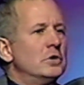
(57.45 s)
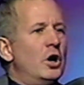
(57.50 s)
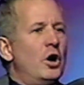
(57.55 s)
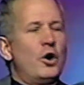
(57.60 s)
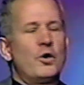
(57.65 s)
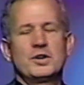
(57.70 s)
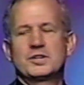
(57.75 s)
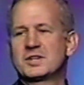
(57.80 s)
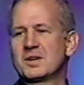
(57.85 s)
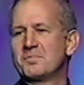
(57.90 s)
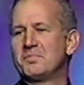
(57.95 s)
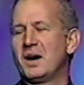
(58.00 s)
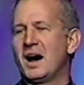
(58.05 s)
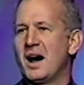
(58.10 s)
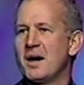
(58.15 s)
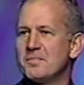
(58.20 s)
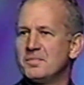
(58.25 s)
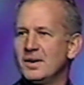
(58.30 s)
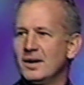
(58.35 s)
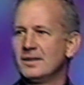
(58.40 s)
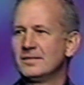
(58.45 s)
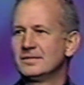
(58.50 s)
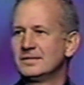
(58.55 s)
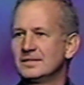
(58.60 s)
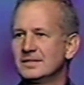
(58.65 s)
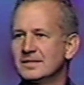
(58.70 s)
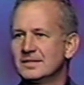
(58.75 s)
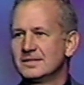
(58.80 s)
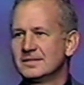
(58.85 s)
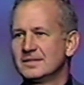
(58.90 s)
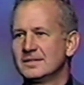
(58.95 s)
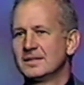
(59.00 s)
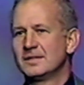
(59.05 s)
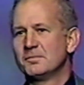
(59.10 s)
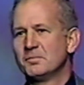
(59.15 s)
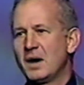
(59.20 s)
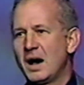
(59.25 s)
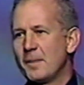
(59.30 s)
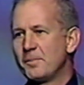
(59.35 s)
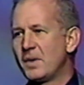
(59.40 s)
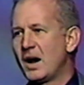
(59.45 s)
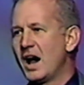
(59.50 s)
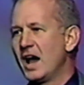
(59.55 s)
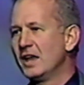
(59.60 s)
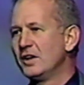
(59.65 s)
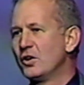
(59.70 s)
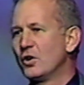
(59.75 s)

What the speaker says: Oh, he said, Papa, I